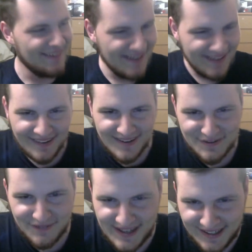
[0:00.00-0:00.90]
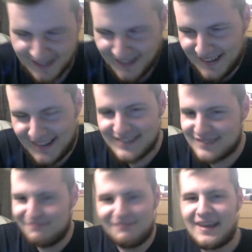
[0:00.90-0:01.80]
Cards Fan,
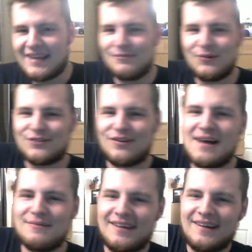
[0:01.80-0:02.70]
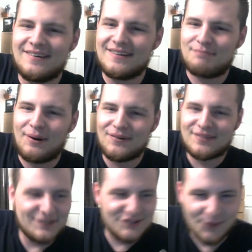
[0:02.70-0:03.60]
he's making more drama, he's
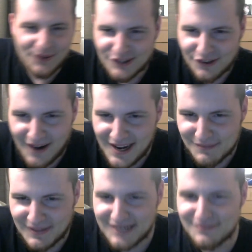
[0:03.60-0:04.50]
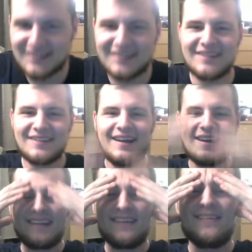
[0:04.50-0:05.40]
posting Jordan crying memes and you're just
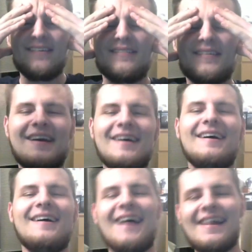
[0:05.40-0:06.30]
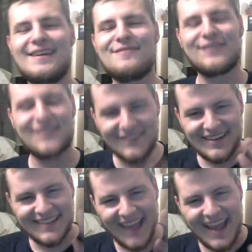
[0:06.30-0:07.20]
like, dude, I leave for 3
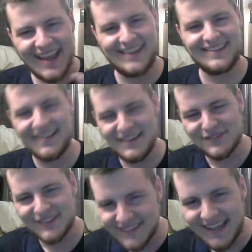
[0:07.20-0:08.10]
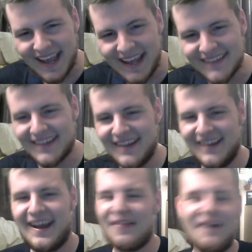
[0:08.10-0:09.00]
days, and
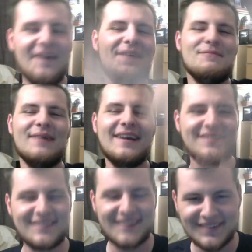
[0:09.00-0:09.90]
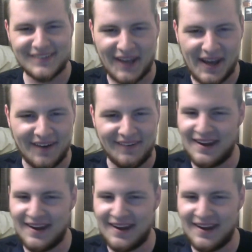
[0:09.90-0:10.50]
the whole place just goes to hell.